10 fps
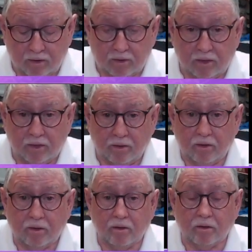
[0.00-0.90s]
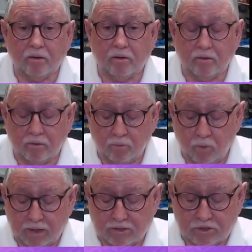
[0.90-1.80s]
The
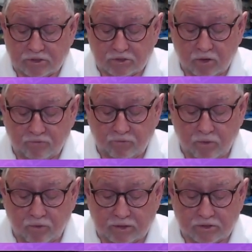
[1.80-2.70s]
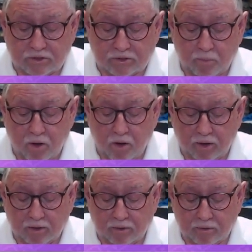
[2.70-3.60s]
wedges are 4 inches
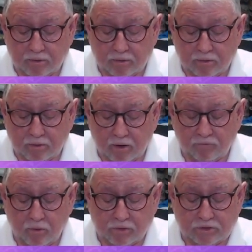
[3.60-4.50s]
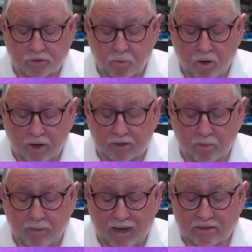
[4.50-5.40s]
apart, 4 inches wide at the
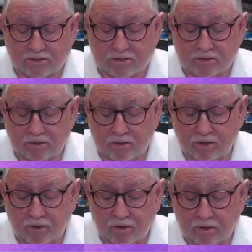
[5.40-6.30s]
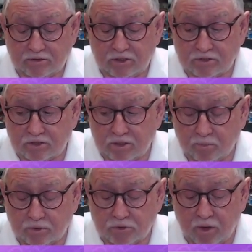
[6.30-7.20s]
base, just a
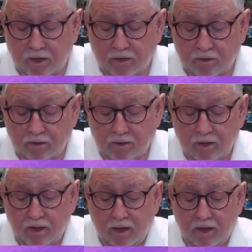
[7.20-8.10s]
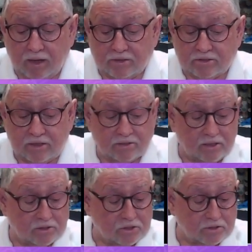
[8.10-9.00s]
simple triangle, and 6
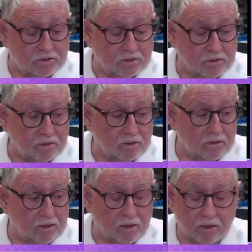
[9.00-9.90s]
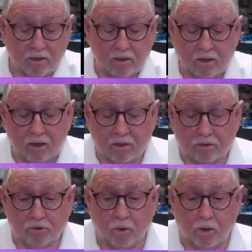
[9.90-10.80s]
inches
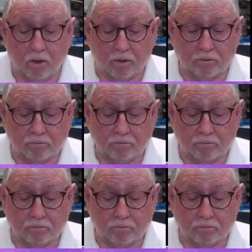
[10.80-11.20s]
tall.